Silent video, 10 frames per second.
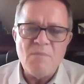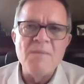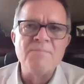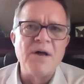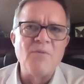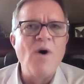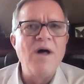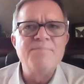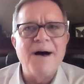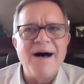But
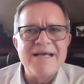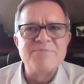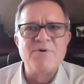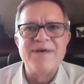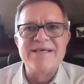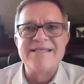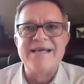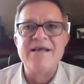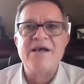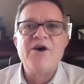one possible way is
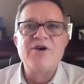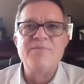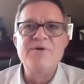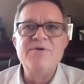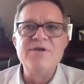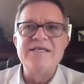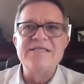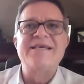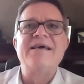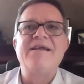that
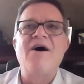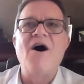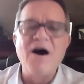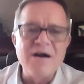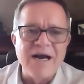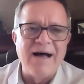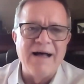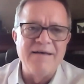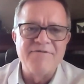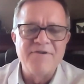communities can
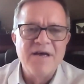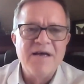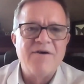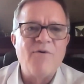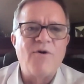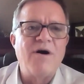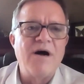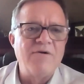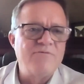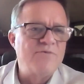archive
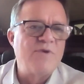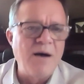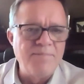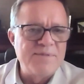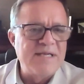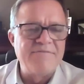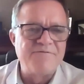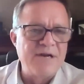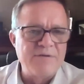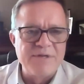or update
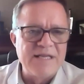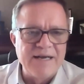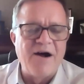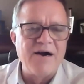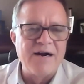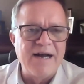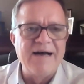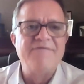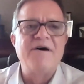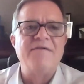frequently an
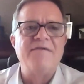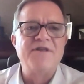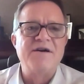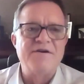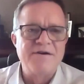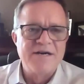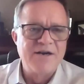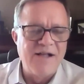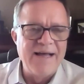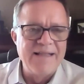archive of their
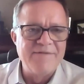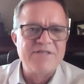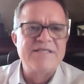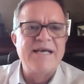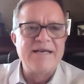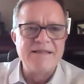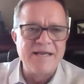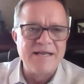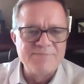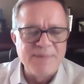client level data
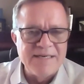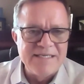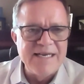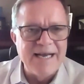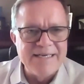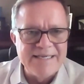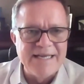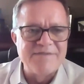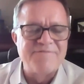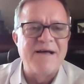that has been
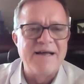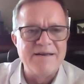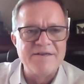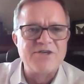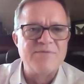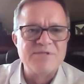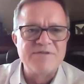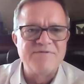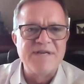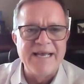de-identified in terms
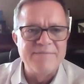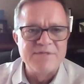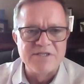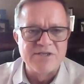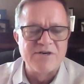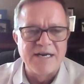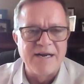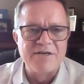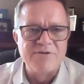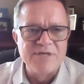of names and certain
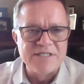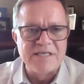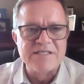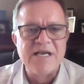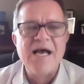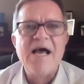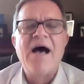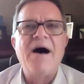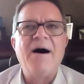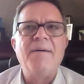characteristics.
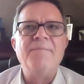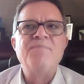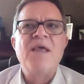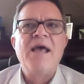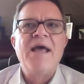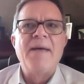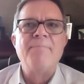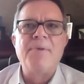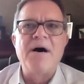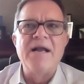
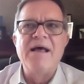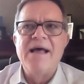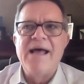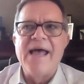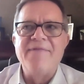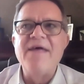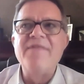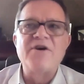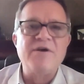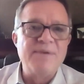And then
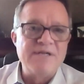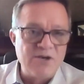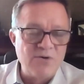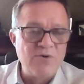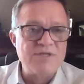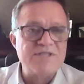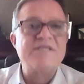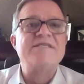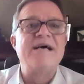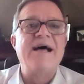there can be tools
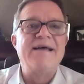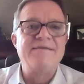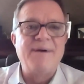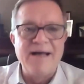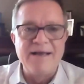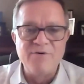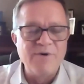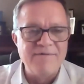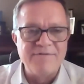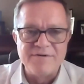designed by
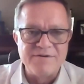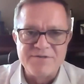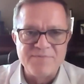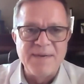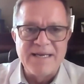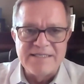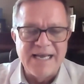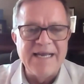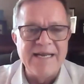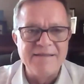whoever's
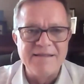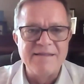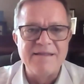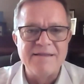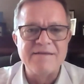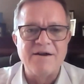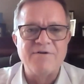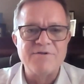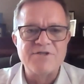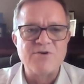maintaining,
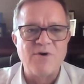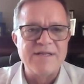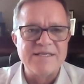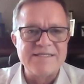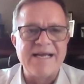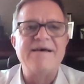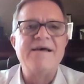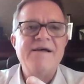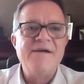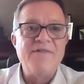storing this data
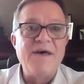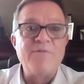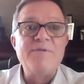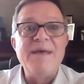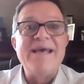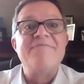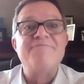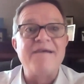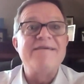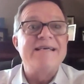that would make it
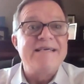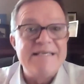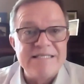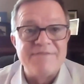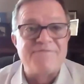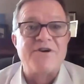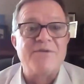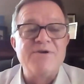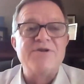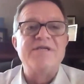very easy for
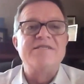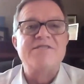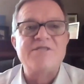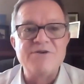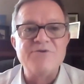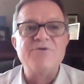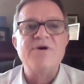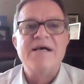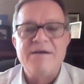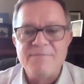communities
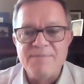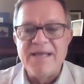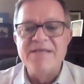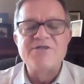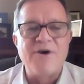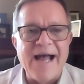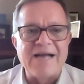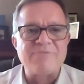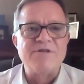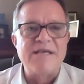to
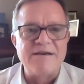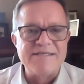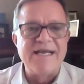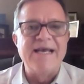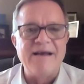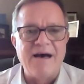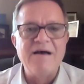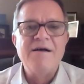interact with their data.